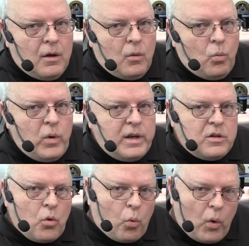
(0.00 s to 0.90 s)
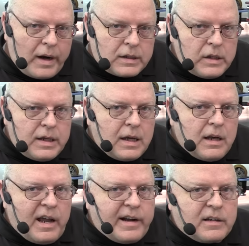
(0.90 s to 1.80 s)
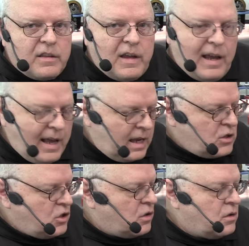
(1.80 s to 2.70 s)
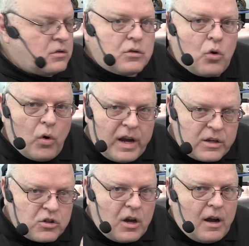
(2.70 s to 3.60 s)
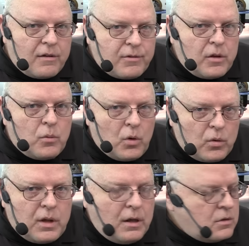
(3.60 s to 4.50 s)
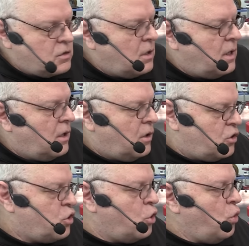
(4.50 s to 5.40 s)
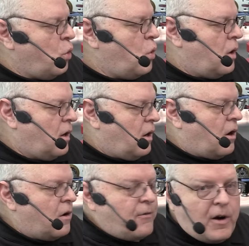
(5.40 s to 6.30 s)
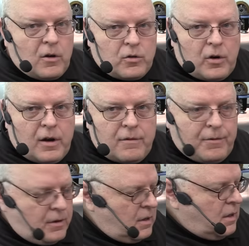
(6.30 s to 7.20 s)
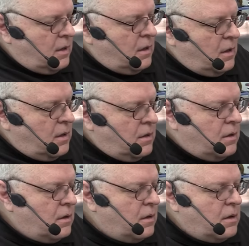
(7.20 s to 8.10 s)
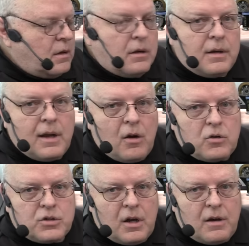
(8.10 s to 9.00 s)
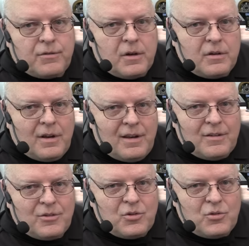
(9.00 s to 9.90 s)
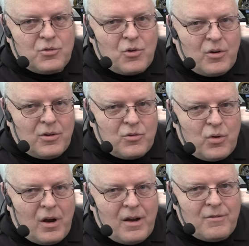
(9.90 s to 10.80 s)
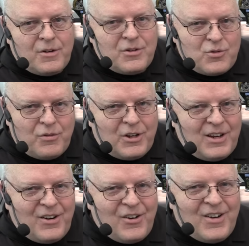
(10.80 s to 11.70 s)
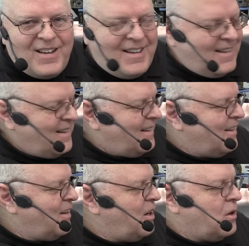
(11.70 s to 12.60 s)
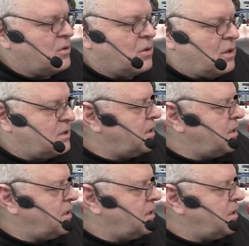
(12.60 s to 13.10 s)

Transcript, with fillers: we directly connect the engine's crankshaft that rotates to our final drive countershaft and, and dr drive and driven gear uh, here. So let's